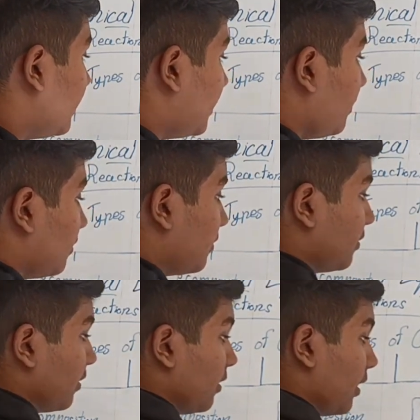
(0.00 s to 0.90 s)
here,
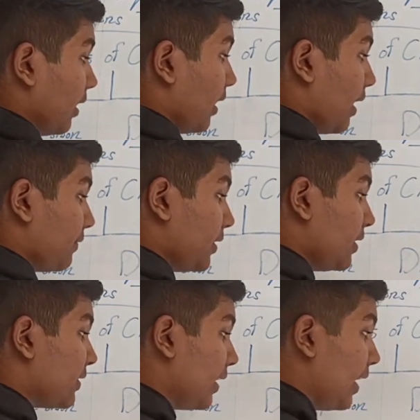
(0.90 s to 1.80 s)
after
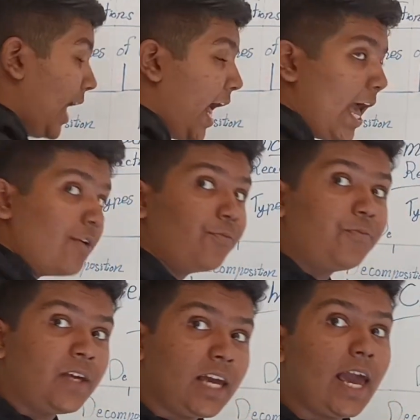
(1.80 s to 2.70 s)
this,
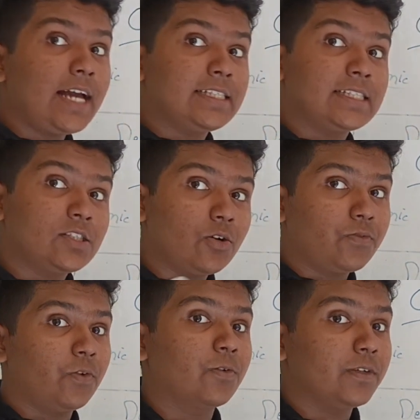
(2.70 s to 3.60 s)

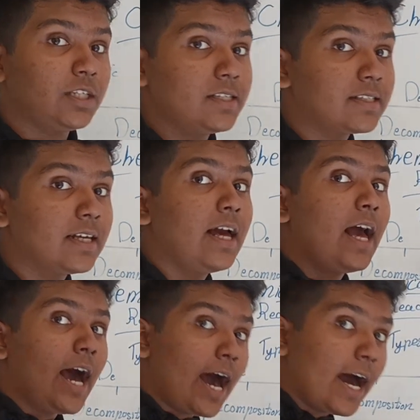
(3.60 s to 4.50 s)
FeSO4, which is
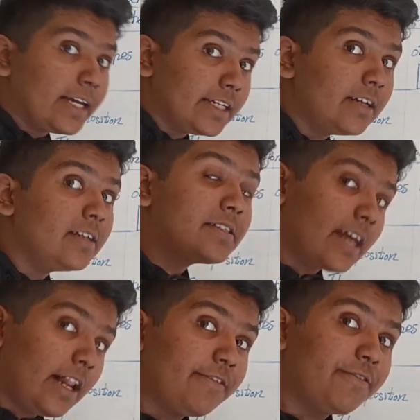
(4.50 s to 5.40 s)
iron
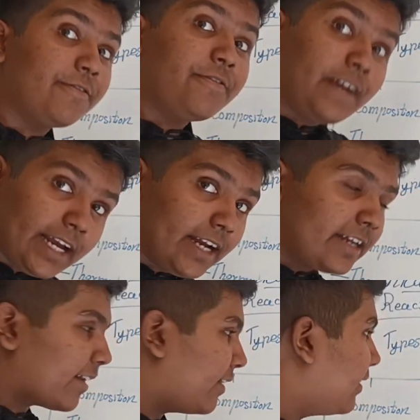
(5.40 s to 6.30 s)

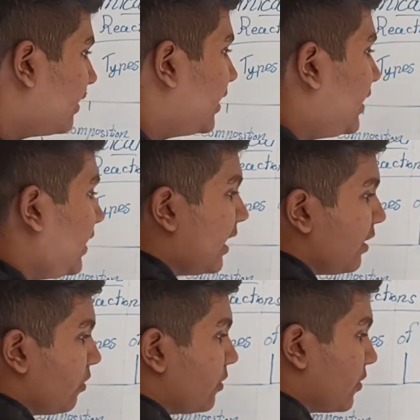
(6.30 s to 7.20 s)
sulfate. Here
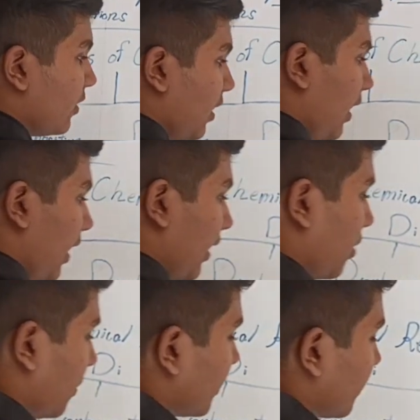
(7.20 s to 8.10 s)
also
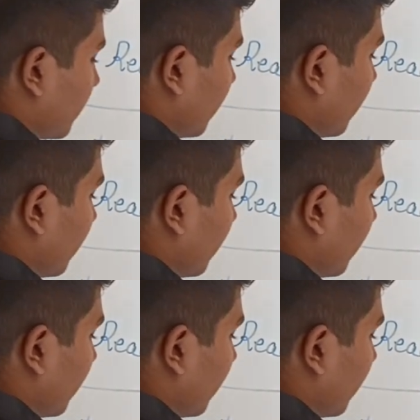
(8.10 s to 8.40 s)
aqueous.